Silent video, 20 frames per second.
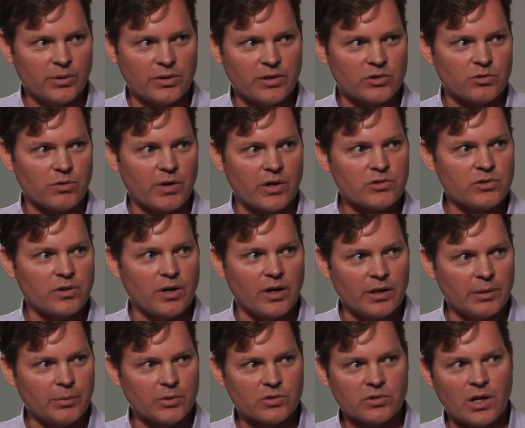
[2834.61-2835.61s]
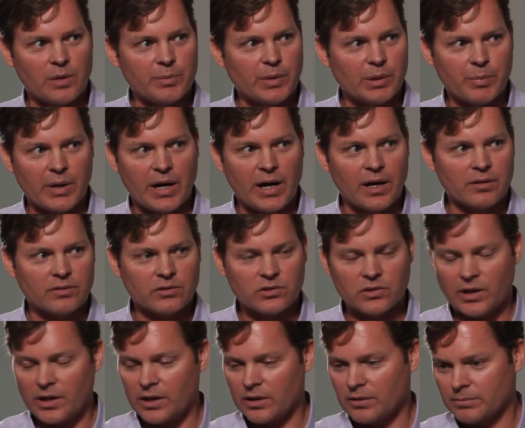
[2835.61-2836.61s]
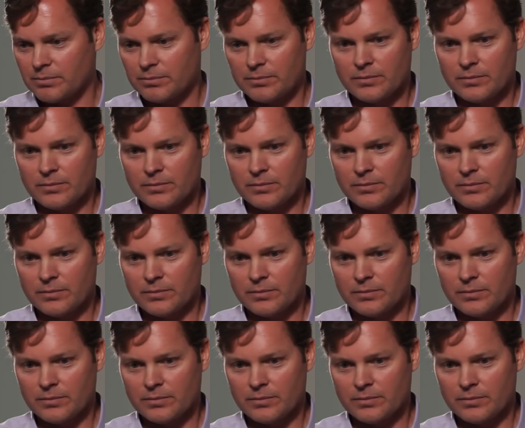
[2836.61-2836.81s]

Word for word: at this restaurant, and it was coming back saying,